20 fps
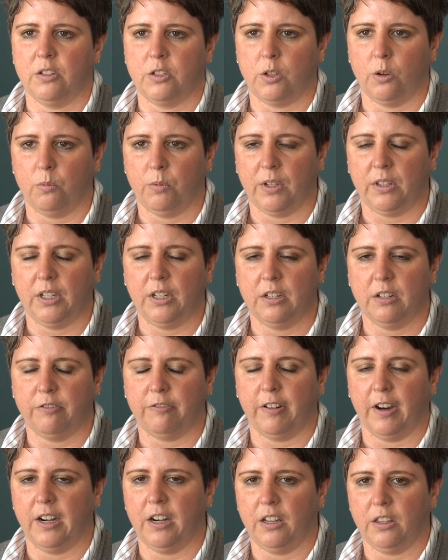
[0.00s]
So really
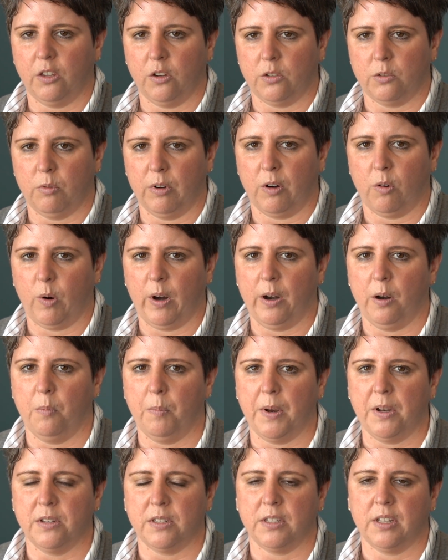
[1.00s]
defining those
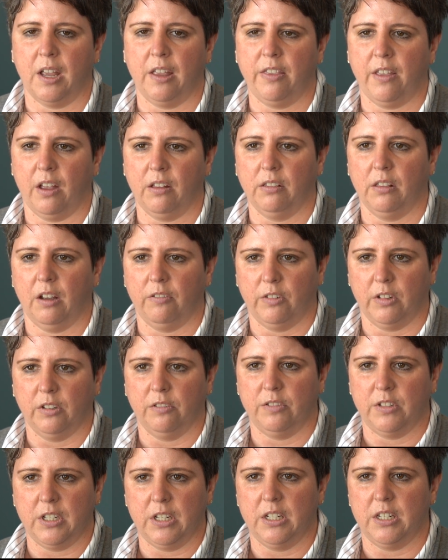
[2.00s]
requirements and that level
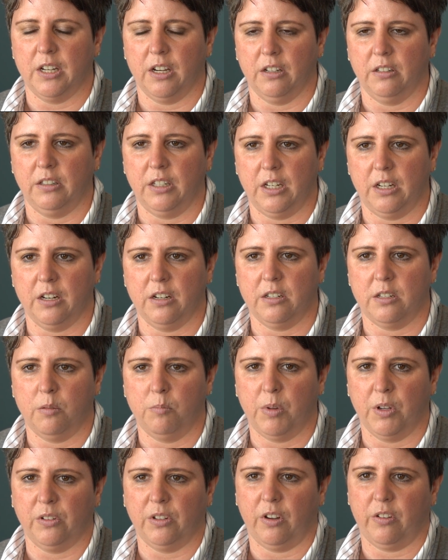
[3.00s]
of detail needed to
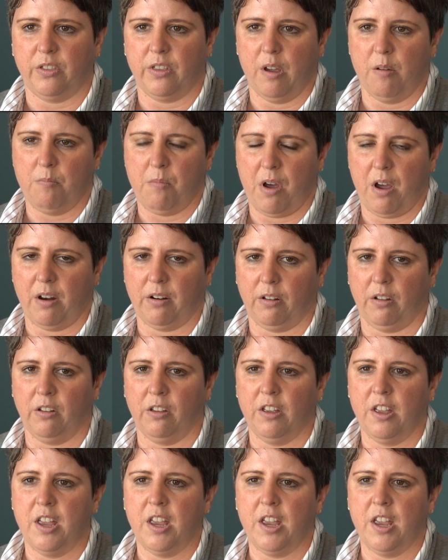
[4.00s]
build out that model.